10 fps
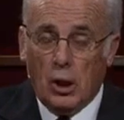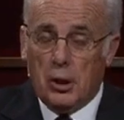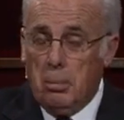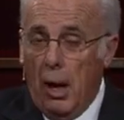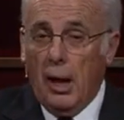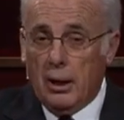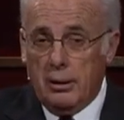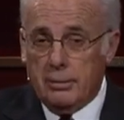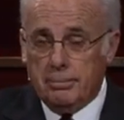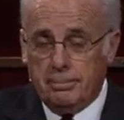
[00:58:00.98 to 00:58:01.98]
Gone to
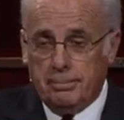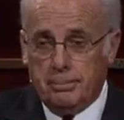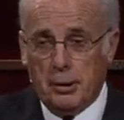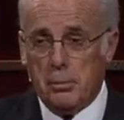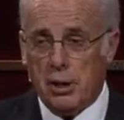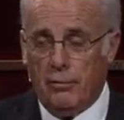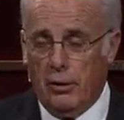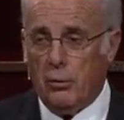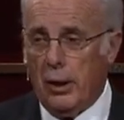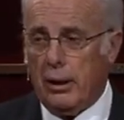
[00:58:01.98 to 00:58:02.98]
Pilate and put
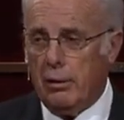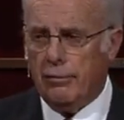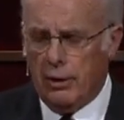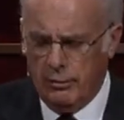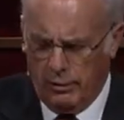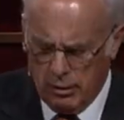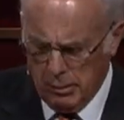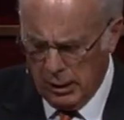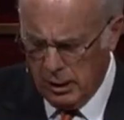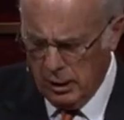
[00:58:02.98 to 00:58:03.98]
himself on record in front of
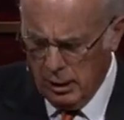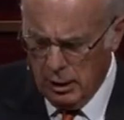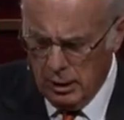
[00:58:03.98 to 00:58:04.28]
everybody.